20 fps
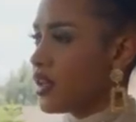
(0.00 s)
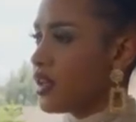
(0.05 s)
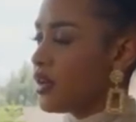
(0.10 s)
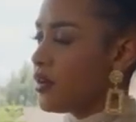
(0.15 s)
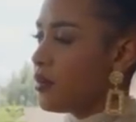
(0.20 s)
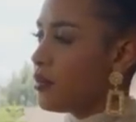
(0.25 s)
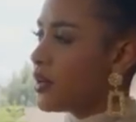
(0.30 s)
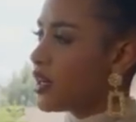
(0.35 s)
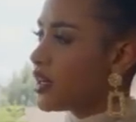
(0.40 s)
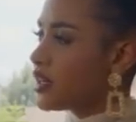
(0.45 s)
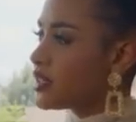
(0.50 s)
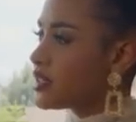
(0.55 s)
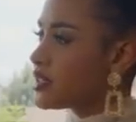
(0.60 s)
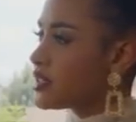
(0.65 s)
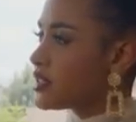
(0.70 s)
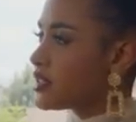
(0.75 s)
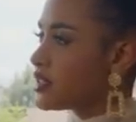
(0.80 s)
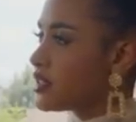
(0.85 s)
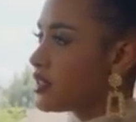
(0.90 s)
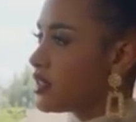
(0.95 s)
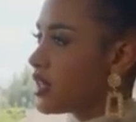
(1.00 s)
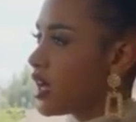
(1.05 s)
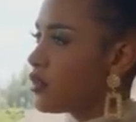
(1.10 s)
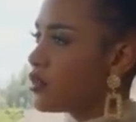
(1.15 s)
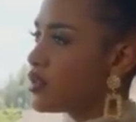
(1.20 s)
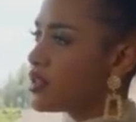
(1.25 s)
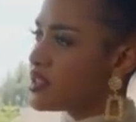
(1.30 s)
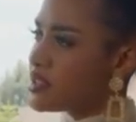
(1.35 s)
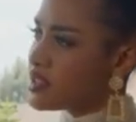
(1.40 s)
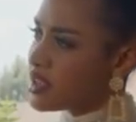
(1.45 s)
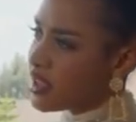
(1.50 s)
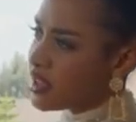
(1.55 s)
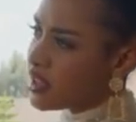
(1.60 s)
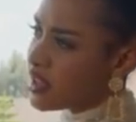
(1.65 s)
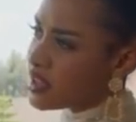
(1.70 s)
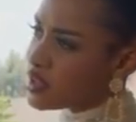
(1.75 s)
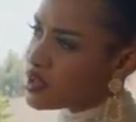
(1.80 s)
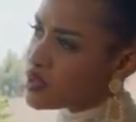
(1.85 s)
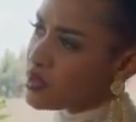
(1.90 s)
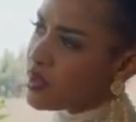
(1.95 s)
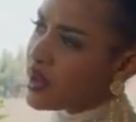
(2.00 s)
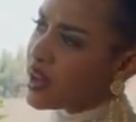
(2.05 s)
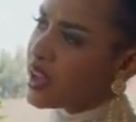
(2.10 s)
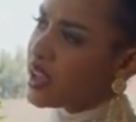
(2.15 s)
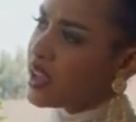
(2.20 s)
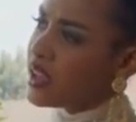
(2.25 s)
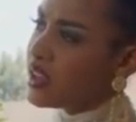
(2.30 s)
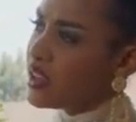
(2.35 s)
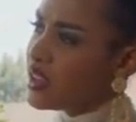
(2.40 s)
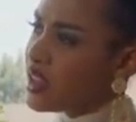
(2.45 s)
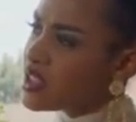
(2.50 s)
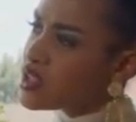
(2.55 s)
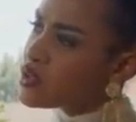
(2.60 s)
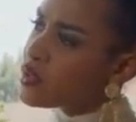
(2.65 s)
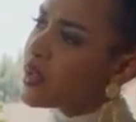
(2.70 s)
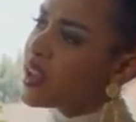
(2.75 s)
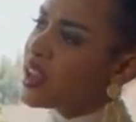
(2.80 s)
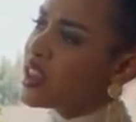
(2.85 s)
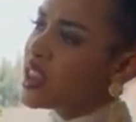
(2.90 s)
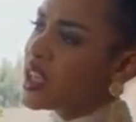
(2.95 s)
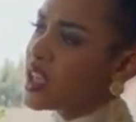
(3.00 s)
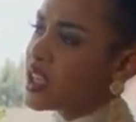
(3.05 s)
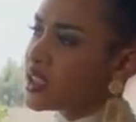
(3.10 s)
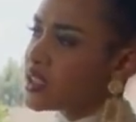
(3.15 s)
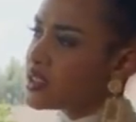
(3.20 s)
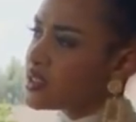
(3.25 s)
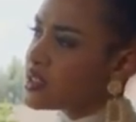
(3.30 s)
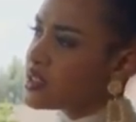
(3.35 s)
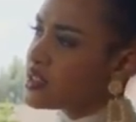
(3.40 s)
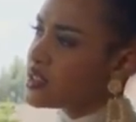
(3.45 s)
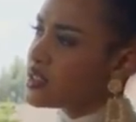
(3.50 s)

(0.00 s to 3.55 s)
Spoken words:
But I would say that's where things